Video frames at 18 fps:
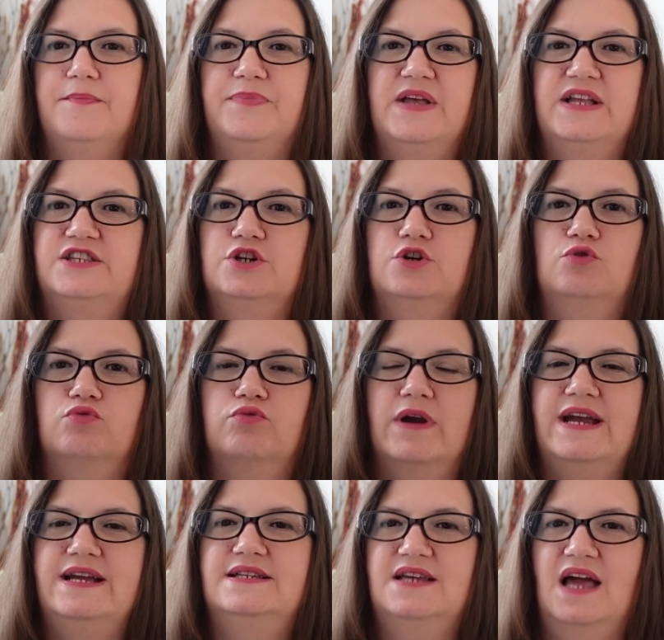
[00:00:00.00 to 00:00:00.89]
It's a
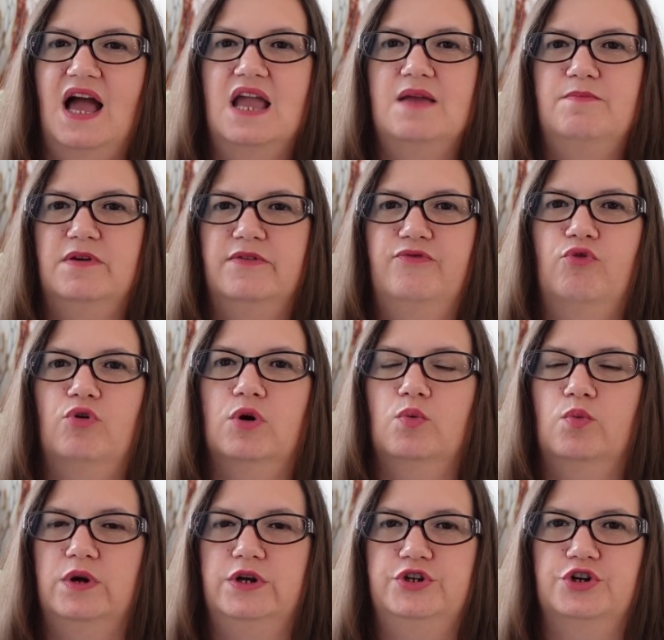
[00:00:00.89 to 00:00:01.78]
great time before
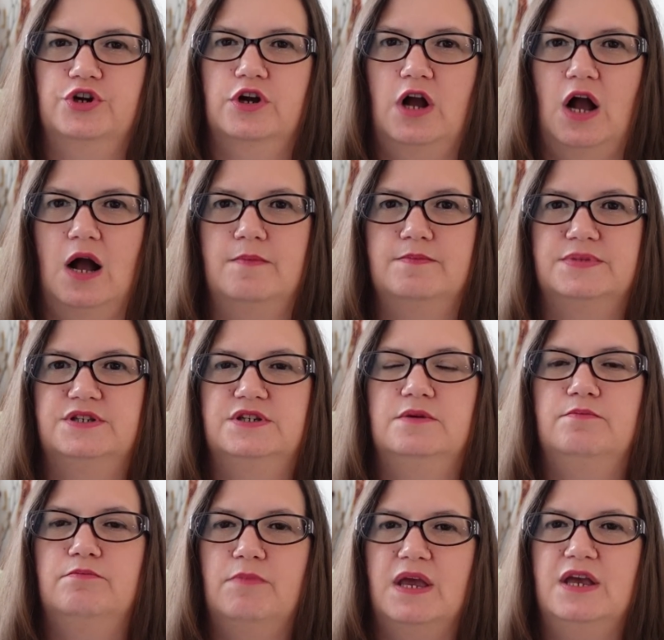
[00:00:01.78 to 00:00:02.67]
winter comes
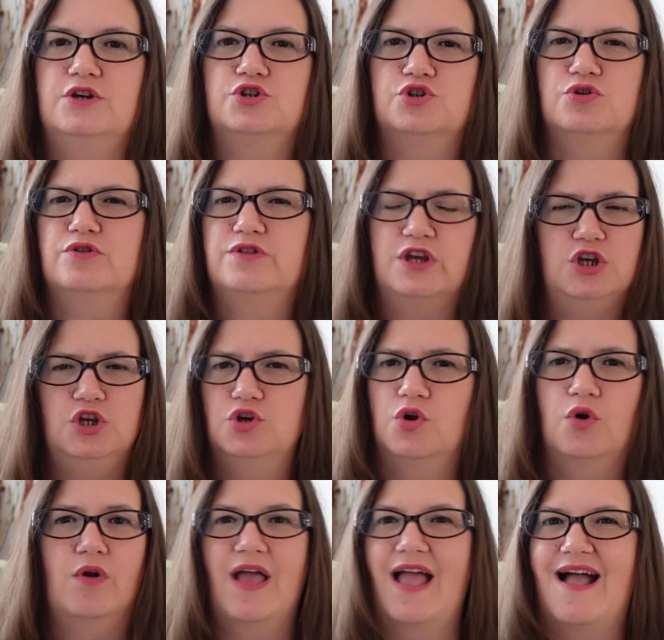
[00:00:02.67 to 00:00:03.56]
to make sure that you
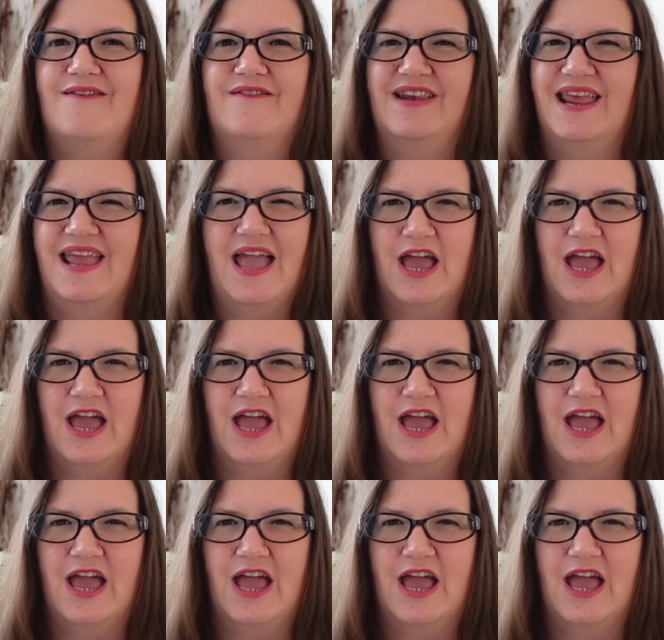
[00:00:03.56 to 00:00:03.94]
don't have any